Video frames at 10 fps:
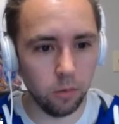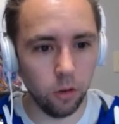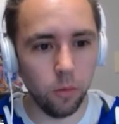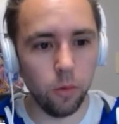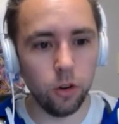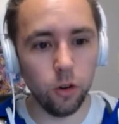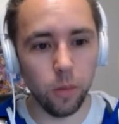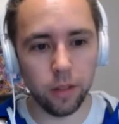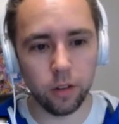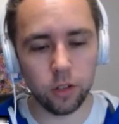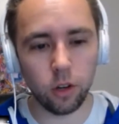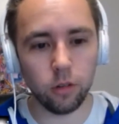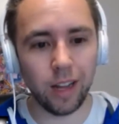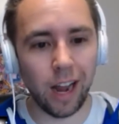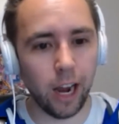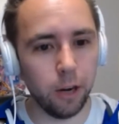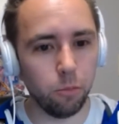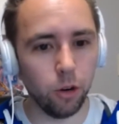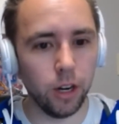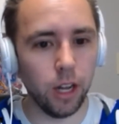The new method is called
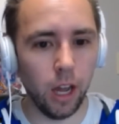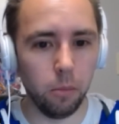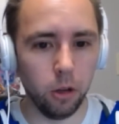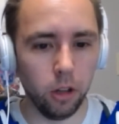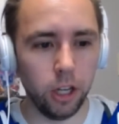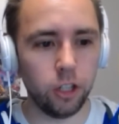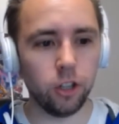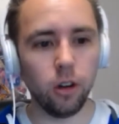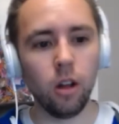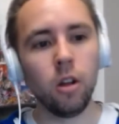hybrid emulation.